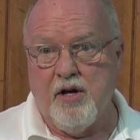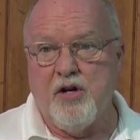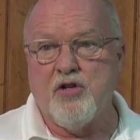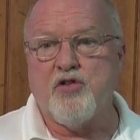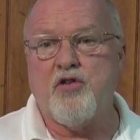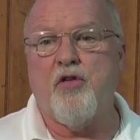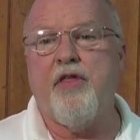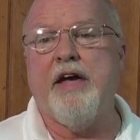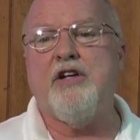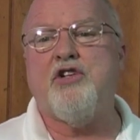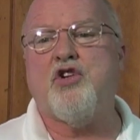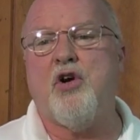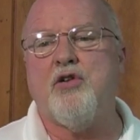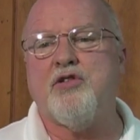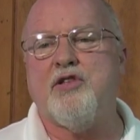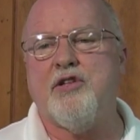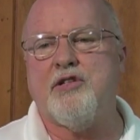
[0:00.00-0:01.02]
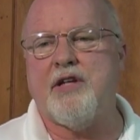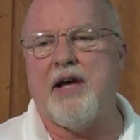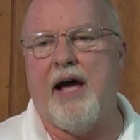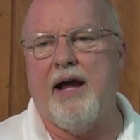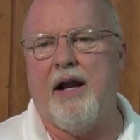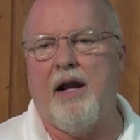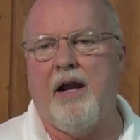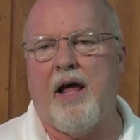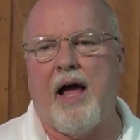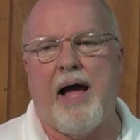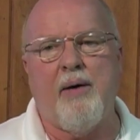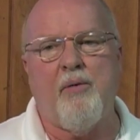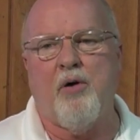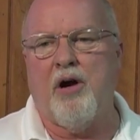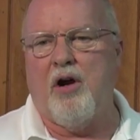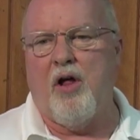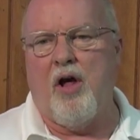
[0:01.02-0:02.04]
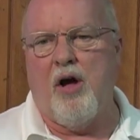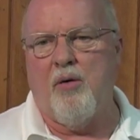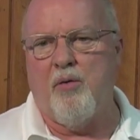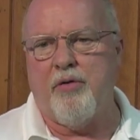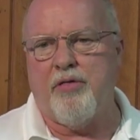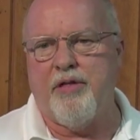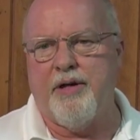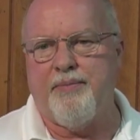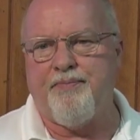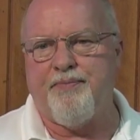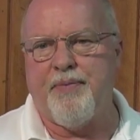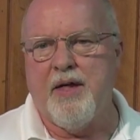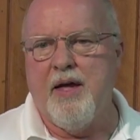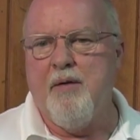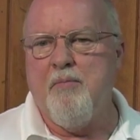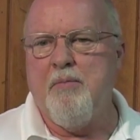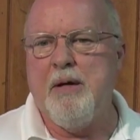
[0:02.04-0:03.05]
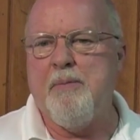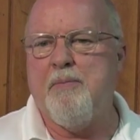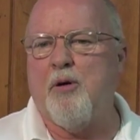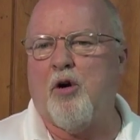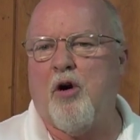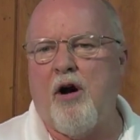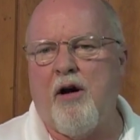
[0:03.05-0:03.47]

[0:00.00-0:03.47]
So they chose the title. I went along with it. People are